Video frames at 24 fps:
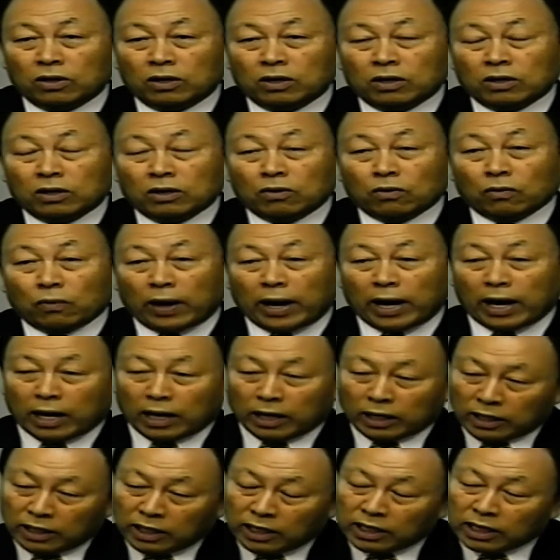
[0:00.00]
you know, God,
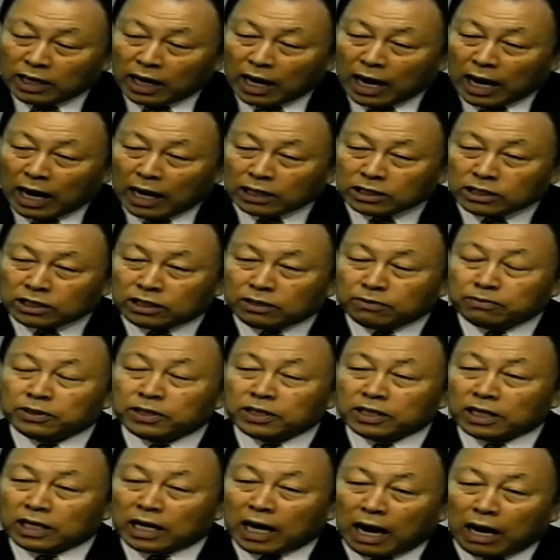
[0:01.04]
he makes you
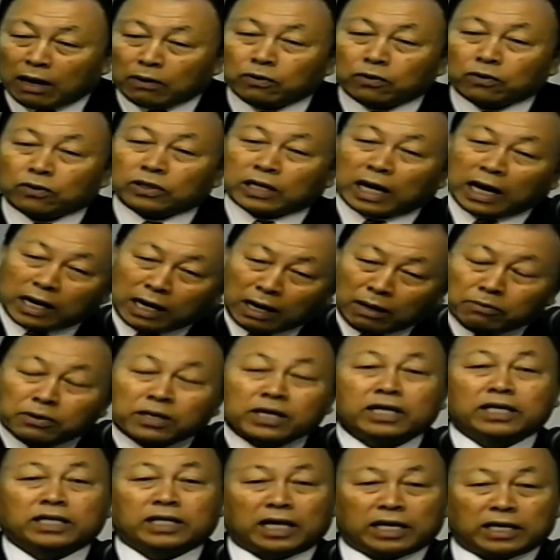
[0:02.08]
lose all that money.
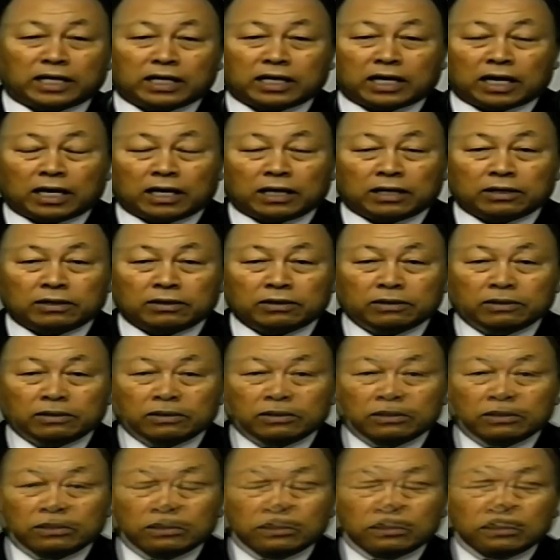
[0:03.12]
Why? Because
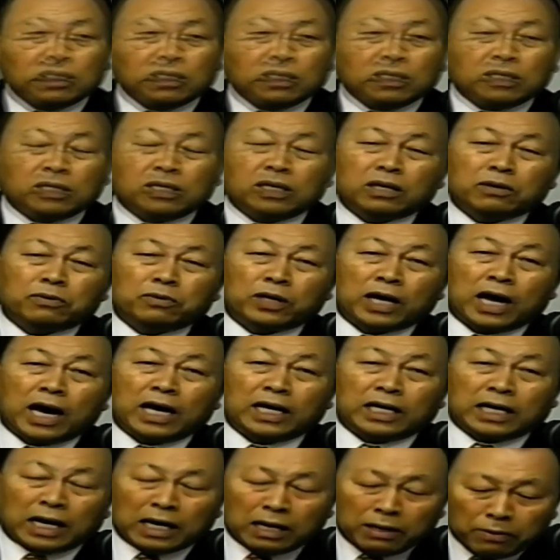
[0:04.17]
what you've
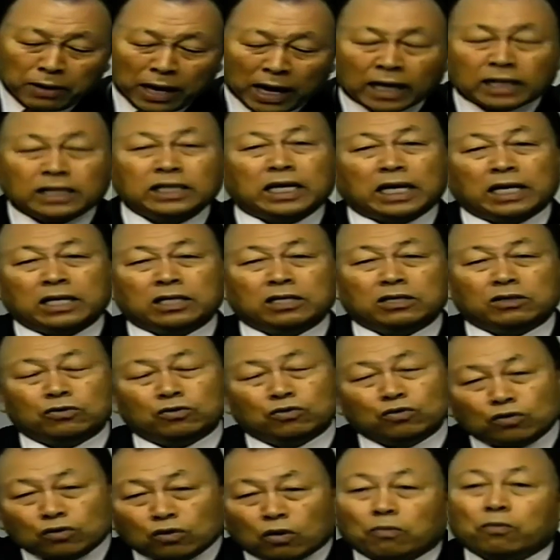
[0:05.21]
planted with evil,
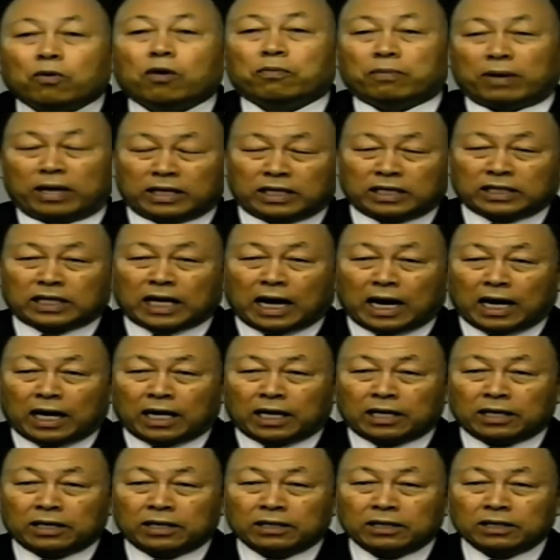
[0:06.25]

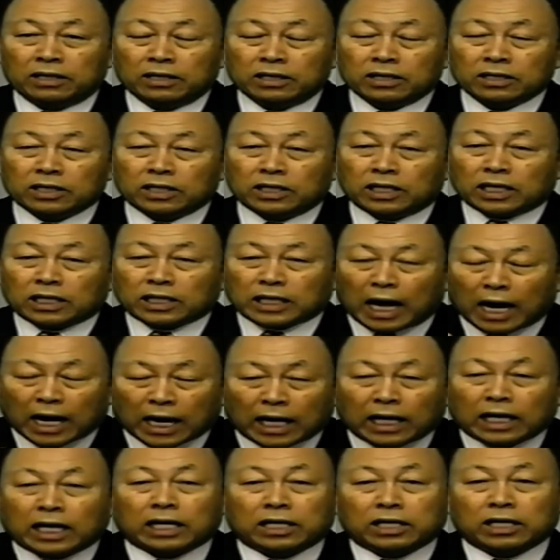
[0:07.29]
you end up losing it
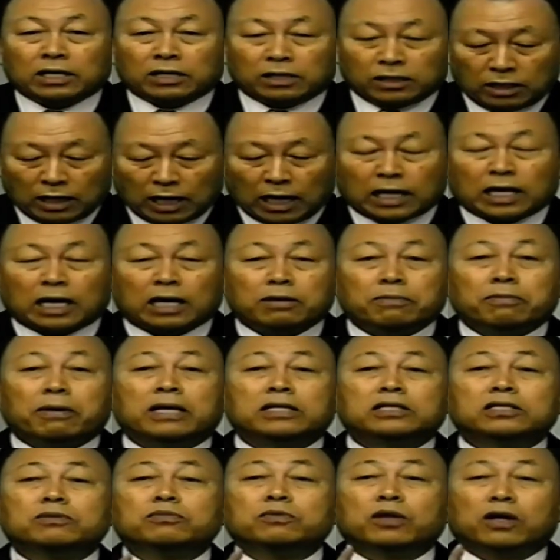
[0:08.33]
all by
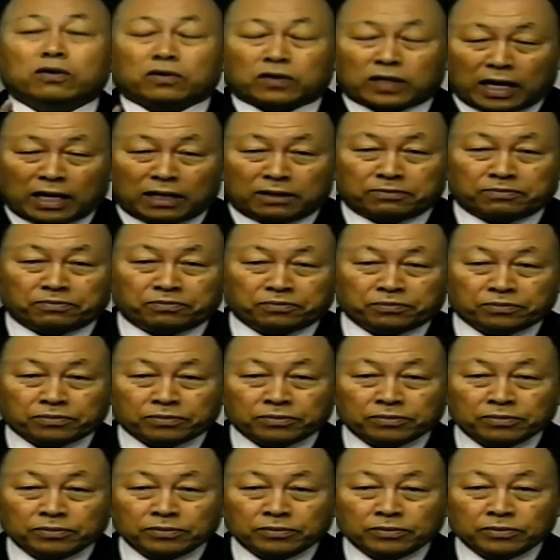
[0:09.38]
evil. So
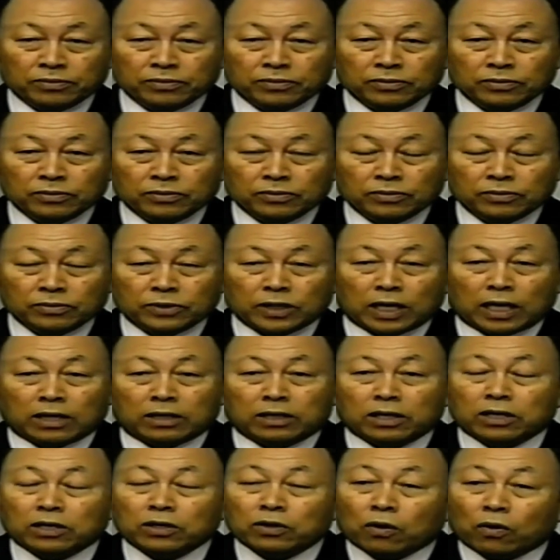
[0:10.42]
what God says,
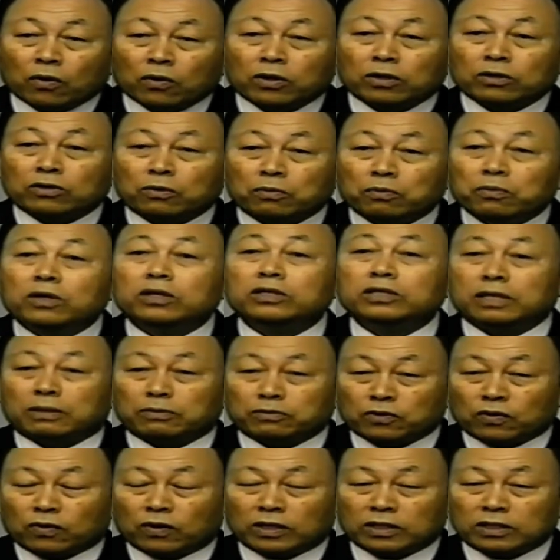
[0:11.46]
you can't
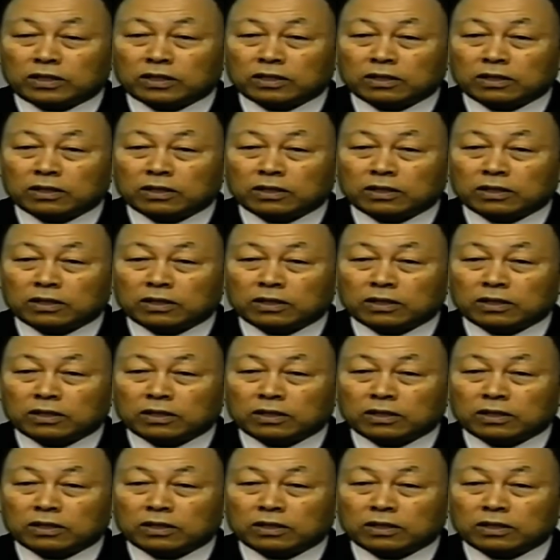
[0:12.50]
avoid.